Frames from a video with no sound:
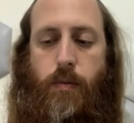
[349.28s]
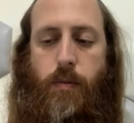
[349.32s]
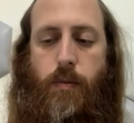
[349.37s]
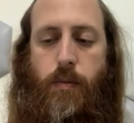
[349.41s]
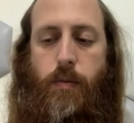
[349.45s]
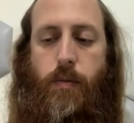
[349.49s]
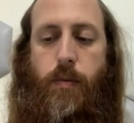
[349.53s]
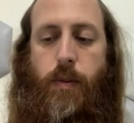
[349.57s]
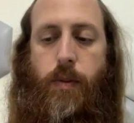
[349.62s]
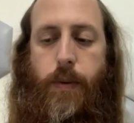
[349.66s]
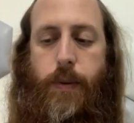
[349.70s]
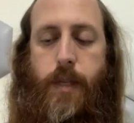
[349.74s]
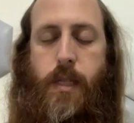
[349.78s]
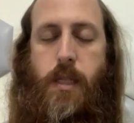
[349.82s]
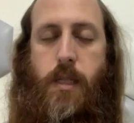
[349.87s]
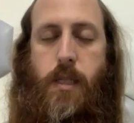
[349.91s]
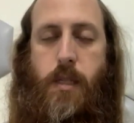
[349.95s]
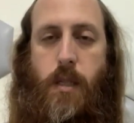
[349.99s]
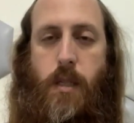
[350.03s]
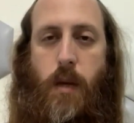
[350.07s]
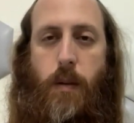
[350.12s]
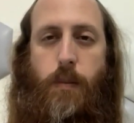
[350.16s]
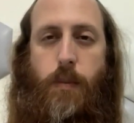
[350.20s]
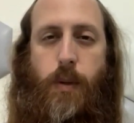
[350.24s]
very
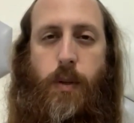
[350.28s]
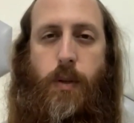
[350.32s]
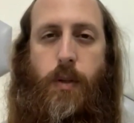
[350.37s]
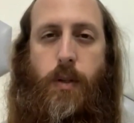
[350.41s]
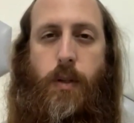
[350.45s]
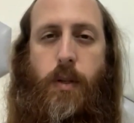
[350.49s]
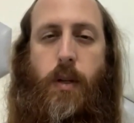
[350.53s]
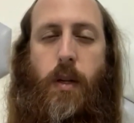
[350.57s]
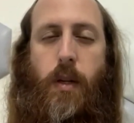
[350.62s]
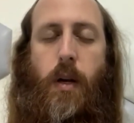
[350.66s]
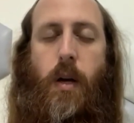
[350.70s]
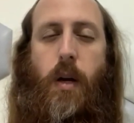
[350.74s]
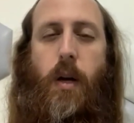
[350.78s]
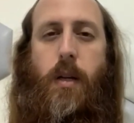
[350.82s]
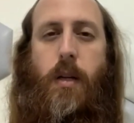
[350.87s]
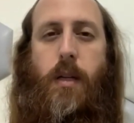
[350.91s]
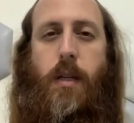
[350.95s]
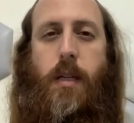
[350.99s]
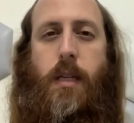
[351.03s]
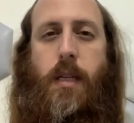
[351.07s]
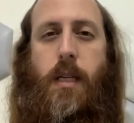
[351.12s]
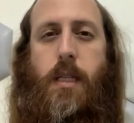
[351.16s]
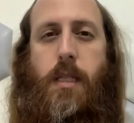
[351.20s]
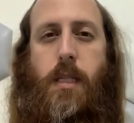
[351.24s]
stubborn on
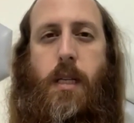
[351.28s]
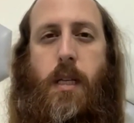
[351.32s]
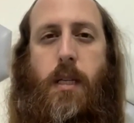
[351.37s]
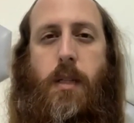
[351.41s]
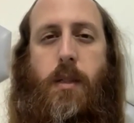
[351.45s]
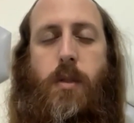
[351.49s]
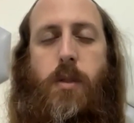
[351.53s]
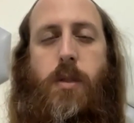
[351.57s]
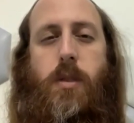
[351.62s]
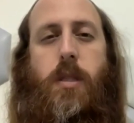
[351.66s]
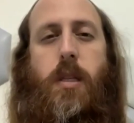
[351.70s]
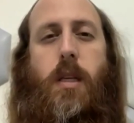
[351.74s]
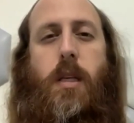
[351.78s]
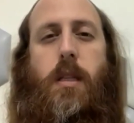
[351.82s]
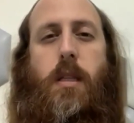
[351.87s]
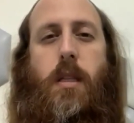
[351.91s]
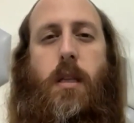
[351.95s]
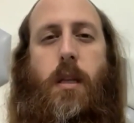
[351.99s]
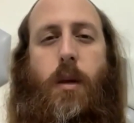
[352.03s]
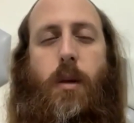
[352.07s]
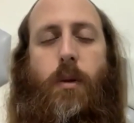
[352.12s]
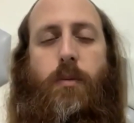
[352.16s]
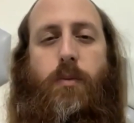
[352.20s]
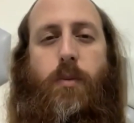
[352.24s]
his
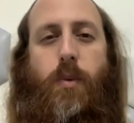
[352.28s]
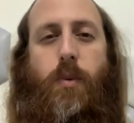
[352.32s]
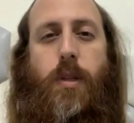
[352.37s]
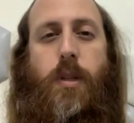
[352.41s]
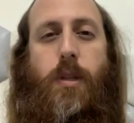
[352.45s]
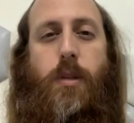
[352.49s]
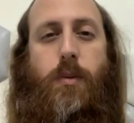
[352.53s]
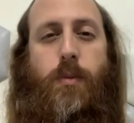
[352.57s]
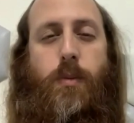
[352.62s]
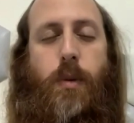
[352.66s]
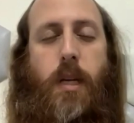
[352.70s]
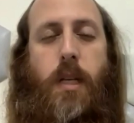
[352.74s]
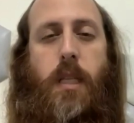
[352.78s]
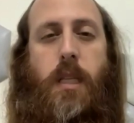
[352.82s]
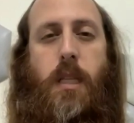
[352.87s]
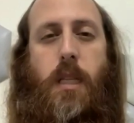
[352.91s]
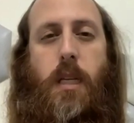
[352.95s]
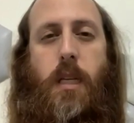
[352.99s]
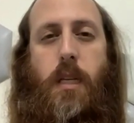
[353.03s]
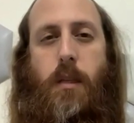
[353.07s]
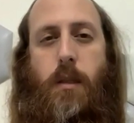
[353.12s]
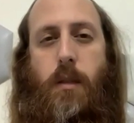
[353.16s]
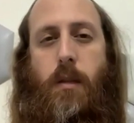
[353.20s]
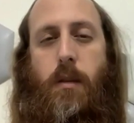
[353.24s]
understanding of what the right
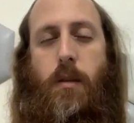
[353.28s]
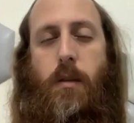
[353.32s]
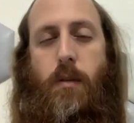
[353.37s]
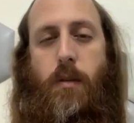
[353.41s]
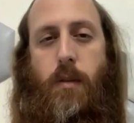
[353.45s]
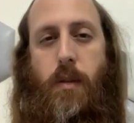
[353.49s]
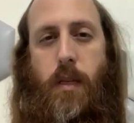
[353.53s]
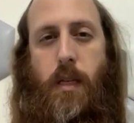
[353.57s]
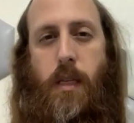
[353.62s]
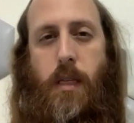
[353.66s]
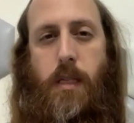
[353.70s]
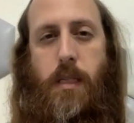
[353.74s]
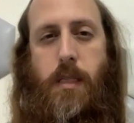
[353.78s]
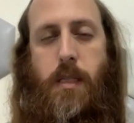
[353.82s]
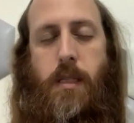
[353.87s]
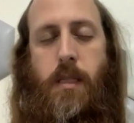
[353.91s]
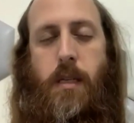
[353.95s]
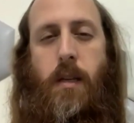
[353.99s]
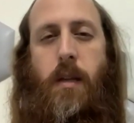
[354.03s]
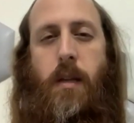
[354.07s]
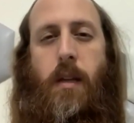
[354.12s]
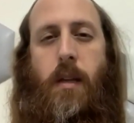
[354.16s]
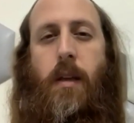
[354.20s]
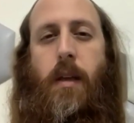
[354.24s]
thing to do is.
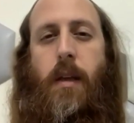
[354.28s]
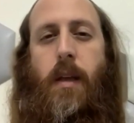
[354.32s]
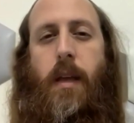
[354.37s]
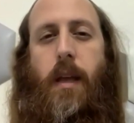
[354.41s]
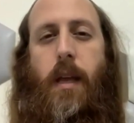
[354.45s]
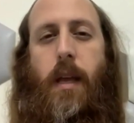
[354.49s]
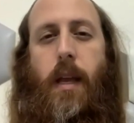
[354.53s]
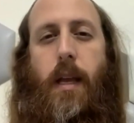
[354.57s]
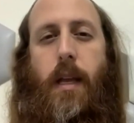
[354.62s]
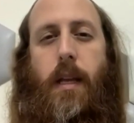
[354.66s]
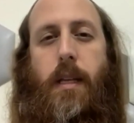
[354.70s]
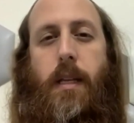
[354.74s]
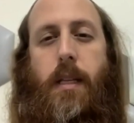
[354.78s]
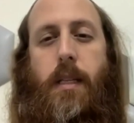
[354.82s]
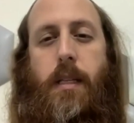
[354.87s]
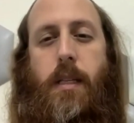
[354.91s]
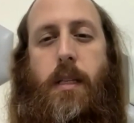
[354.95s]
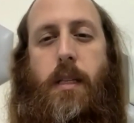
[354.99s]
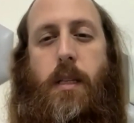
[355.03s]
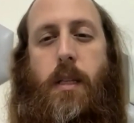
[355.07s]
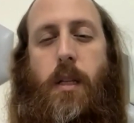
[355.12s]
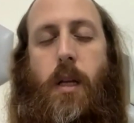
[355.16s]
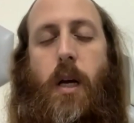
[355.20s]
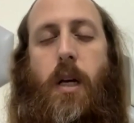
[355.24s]
And he
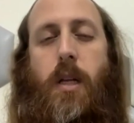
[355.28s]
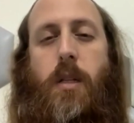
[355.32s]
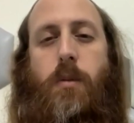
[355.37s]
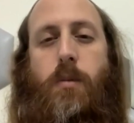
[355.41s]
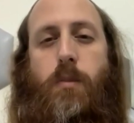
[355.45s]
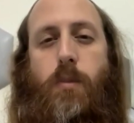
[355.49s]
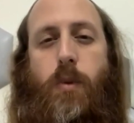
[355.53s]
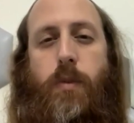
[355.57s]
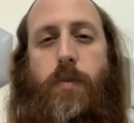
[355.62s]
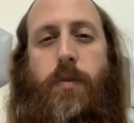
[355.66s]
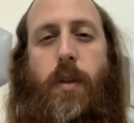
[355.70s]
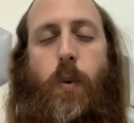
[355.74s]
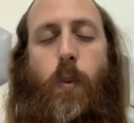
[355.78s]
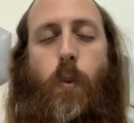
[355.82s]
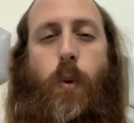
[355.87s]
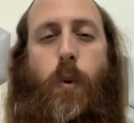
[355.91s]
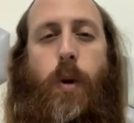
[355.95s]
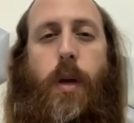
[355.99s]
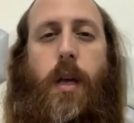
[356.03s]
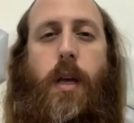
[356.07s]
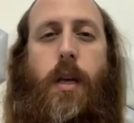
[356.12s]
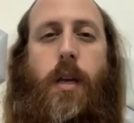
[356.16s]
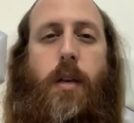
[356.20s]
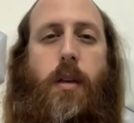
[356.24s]
did not move
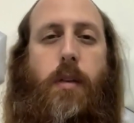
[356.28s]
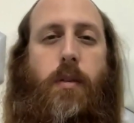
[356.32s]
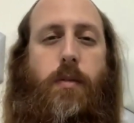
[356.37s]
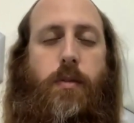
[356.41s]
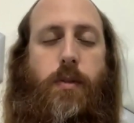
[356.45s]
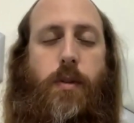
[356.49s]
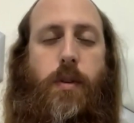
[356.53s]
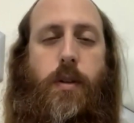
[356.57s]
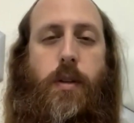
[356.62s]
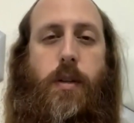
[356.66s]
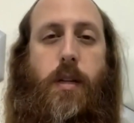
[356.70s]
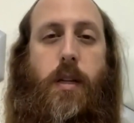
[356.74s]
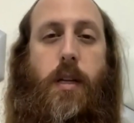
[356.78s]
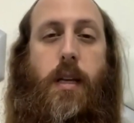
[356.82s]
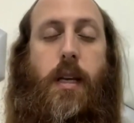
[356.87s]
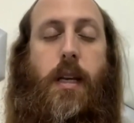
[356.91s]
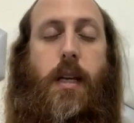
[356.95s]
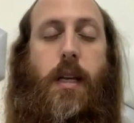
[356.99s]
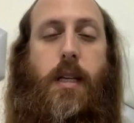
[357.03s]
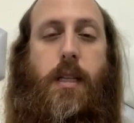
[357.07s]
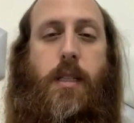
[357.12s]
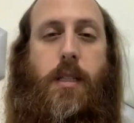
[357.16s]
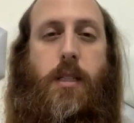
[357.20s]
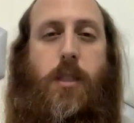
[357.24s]
away for an
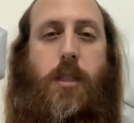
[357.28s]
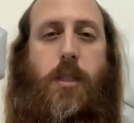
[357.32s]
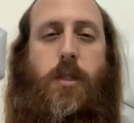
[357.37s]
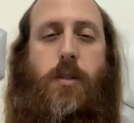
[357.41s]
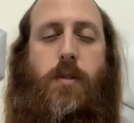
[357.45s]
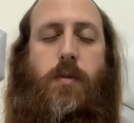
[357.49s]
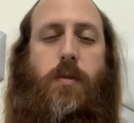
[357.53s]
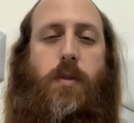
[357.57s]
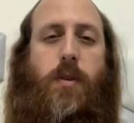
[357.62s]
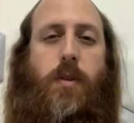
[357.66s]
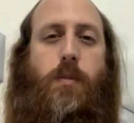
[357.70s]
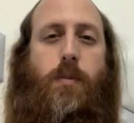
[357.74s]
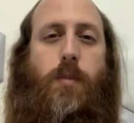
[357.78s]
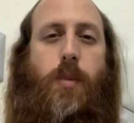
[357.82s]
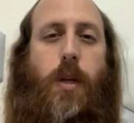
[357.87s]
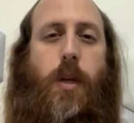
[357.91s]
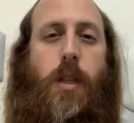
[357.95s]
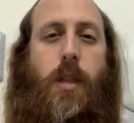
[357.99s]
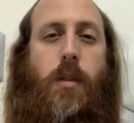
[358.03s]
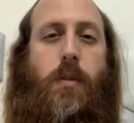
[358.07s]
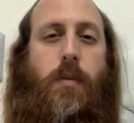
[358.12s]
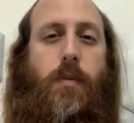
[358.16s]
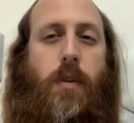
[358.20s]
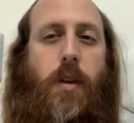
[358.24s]
inch, for a
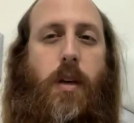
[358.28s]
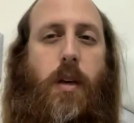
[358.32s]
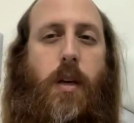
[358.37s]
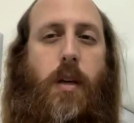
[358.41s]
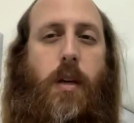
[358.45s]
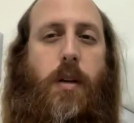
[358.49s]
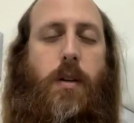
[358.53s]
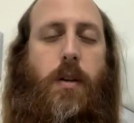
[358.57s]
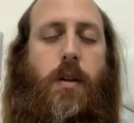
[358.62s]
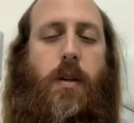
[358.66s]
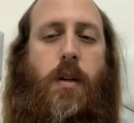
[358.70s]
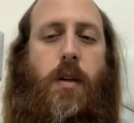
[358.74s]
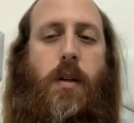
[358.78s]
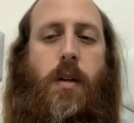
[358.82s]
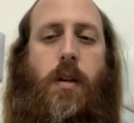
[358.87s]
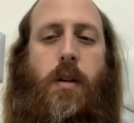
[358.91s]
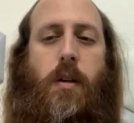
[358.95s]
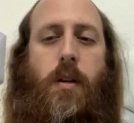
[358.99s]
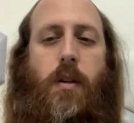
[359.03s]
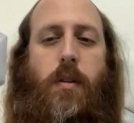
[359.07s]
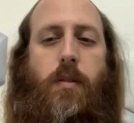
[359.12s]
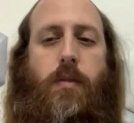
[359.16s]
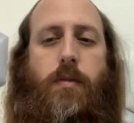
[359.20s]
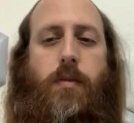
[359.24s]
breath of a hair
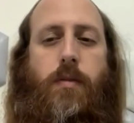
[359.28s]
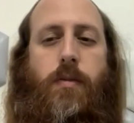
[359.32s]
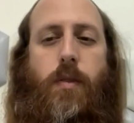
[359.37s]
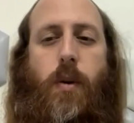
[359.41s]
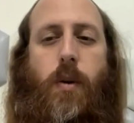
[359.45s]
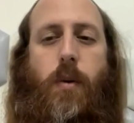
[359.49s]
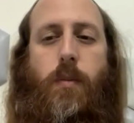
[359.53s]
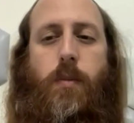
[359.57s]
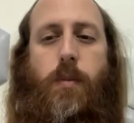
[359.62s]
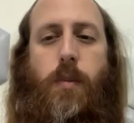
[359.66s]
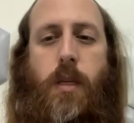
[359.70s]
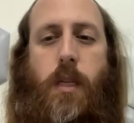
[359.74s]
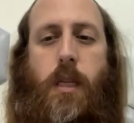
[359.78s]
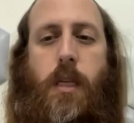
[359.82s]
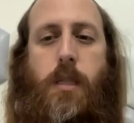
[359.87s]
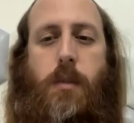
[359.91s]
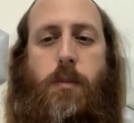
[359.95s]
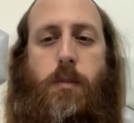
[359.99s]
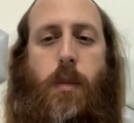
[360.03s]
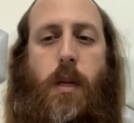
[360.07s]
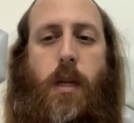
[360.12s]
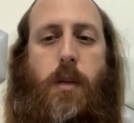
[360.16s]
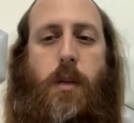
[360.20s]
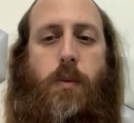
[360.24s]
from his
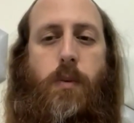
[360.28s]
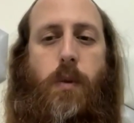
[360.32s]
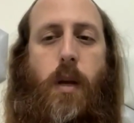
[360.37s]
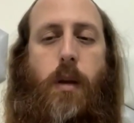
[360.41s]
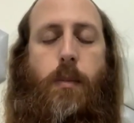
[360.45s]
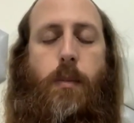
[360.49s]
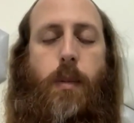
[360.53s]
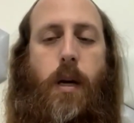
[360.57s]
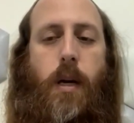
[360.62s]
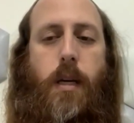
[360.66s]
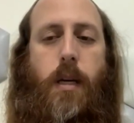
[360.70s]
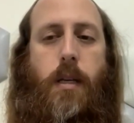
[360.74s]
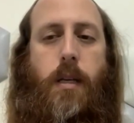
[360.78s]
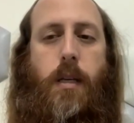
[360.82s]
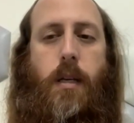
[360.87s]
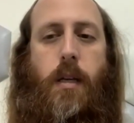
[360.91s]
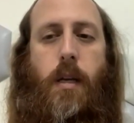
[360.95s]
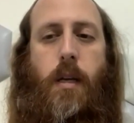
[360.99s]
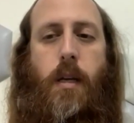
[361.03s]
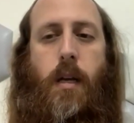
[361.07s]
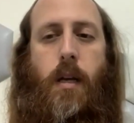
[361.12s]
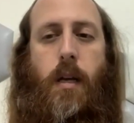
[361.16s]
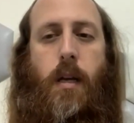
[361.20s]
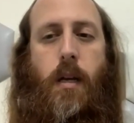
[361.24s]
main rabbi,
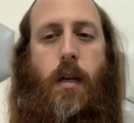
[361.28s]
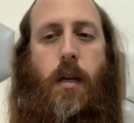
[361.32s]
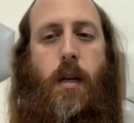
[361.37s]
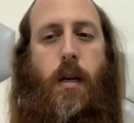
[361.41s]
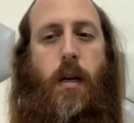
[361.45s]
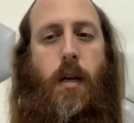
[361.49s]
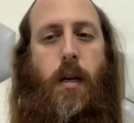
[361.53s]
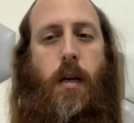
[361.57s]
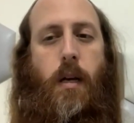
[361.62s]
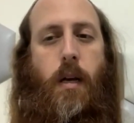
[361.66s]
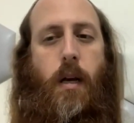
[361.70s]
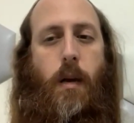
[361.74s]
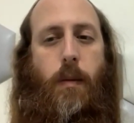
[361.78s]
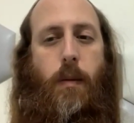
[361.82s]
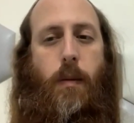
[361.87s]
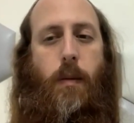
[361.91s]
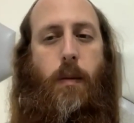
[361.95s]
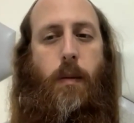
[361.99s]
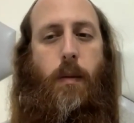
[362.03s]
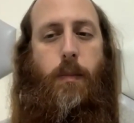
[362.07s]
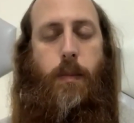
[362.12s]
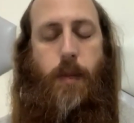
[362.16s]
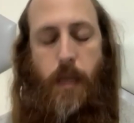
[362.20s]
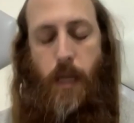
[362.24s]
Rabbi
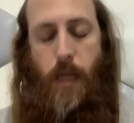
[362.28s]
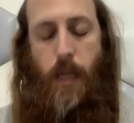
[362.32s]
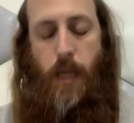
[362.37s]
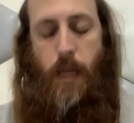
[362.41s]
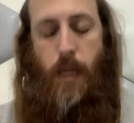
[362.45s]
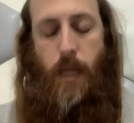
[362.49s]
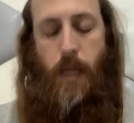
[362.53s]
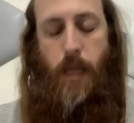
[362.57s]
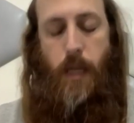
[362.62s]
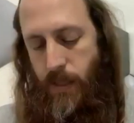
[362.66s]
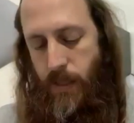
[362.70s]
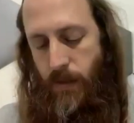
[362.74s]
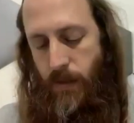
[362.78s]
Nachman of